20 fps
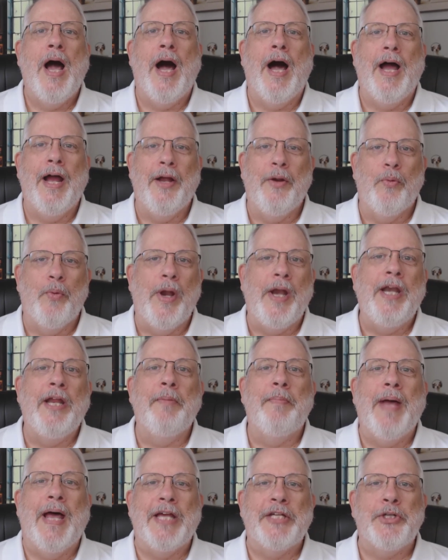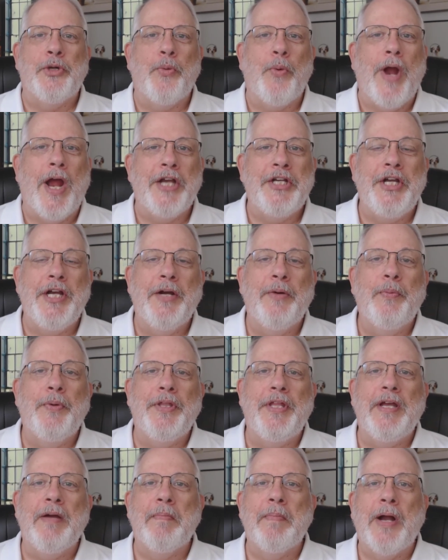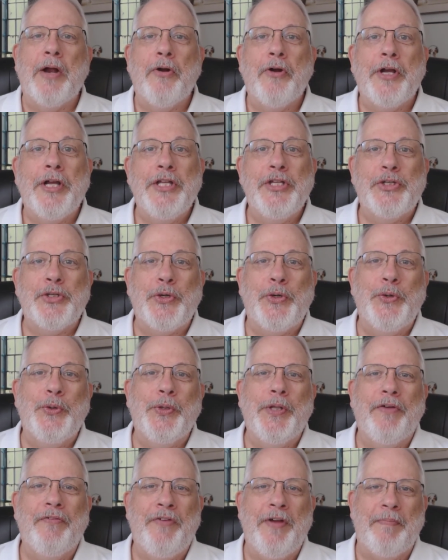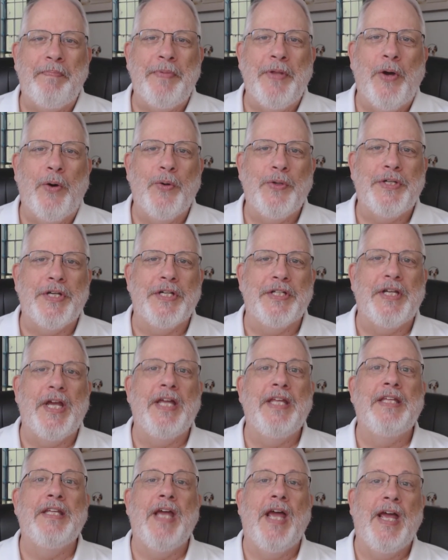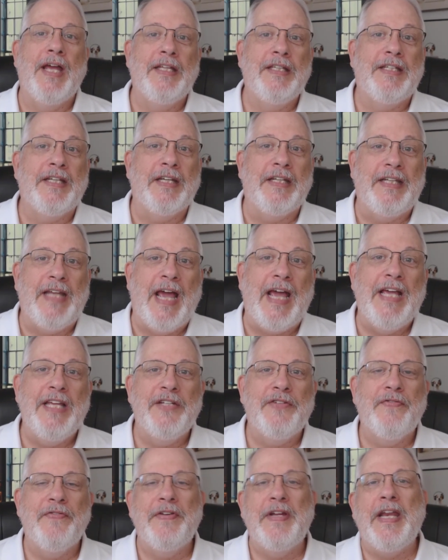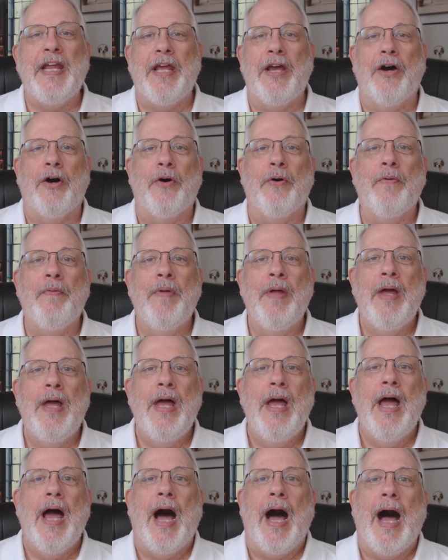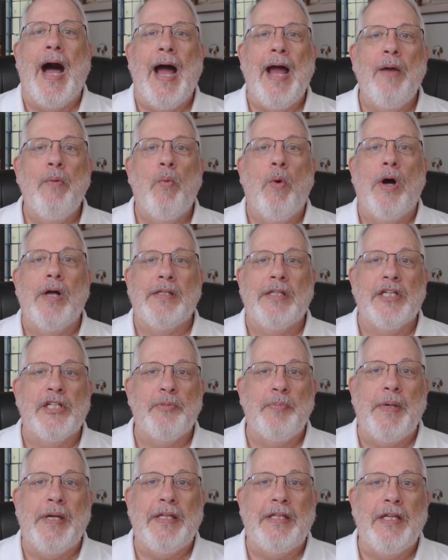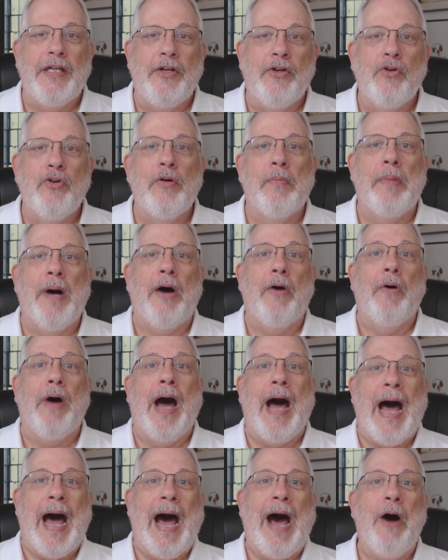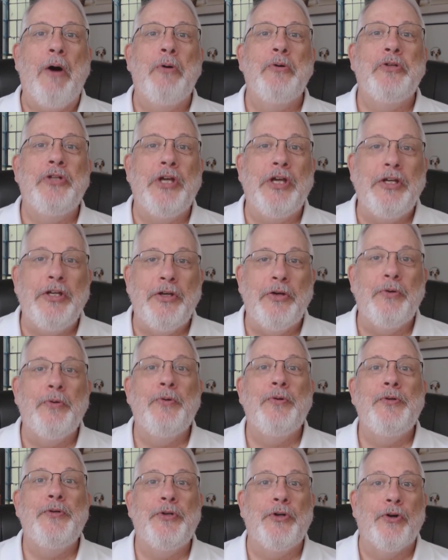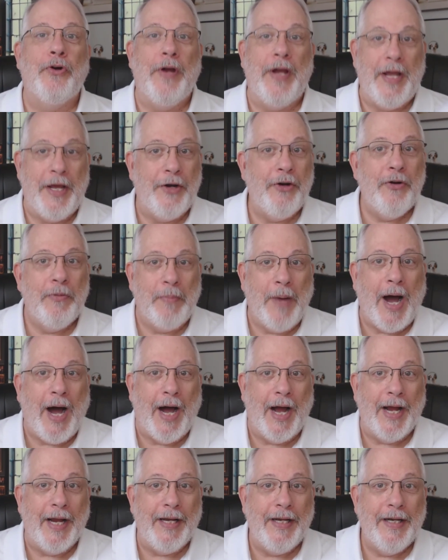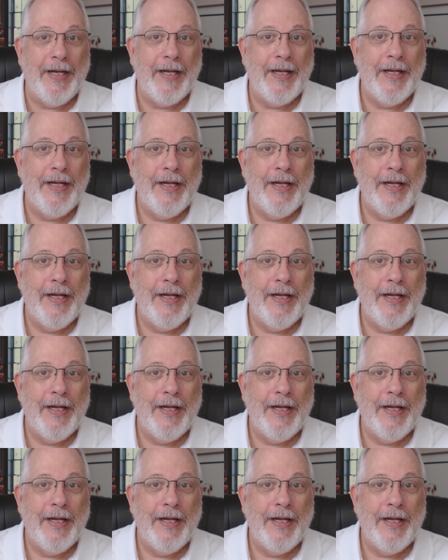Hi, Rene Bastarache here with the American School of Hypnosis. And in today's video, I want to speak to you about how to use your inner mind